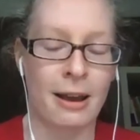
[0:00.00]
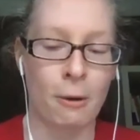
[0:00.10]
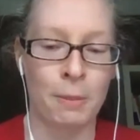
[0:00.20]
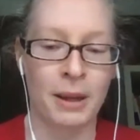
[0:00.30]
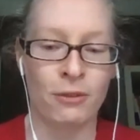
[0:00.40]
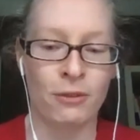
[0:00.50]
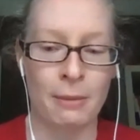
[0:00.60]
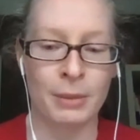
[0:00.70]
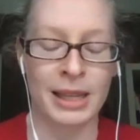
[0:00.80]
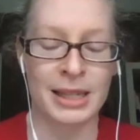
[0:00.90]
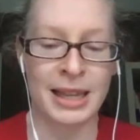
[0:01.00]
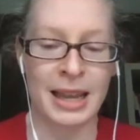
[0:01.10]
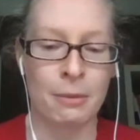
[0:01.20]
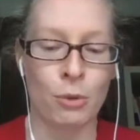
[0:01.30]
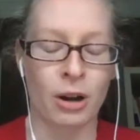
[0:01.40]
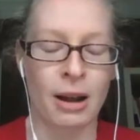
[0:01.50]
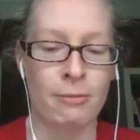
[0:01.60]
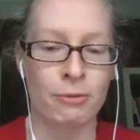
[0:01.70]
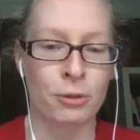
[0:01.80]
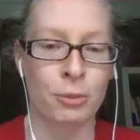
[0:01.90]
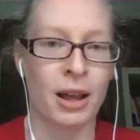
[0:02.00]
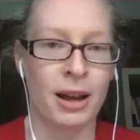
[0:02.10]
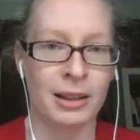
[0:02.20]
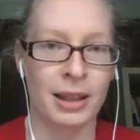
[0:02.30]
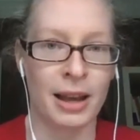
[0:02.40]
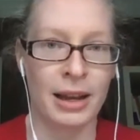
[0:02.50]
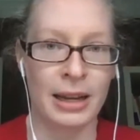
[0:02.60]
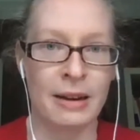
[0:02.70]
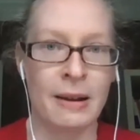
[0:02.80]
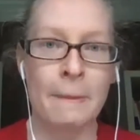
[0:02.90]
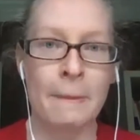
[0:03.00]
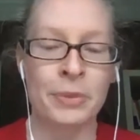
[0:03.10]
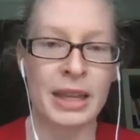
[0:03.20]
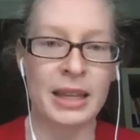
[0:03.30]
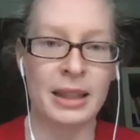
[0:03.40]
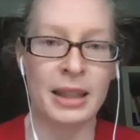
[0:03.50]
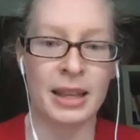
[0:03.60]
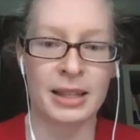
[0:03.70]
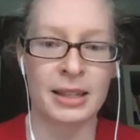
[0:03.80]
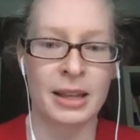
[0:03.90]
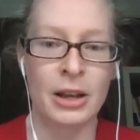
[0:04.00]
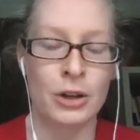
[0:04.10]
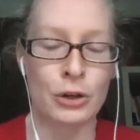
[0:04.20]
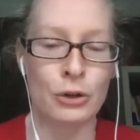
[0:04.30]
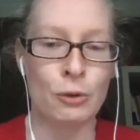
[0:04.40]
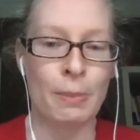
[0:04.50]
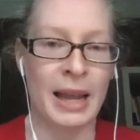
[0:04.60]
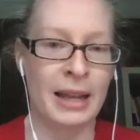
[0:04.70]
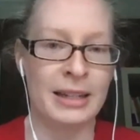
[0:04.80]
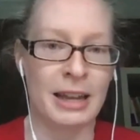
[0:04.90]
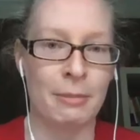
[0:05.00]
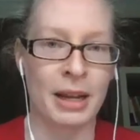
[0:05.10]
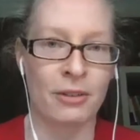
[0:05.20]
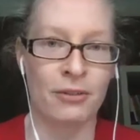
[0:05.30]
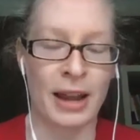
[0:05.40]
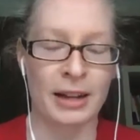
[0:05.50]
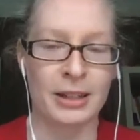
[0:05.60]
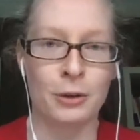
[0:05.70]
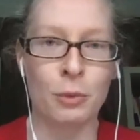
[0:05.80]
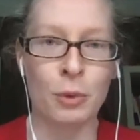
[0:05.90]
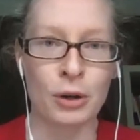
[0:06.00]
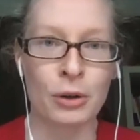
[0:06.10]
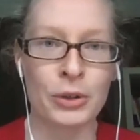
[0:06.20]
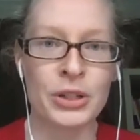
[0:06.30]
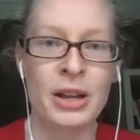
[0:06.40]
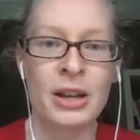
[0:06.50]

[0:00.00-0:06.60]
to helping families get more comfortable online in this new pandemic-affected world.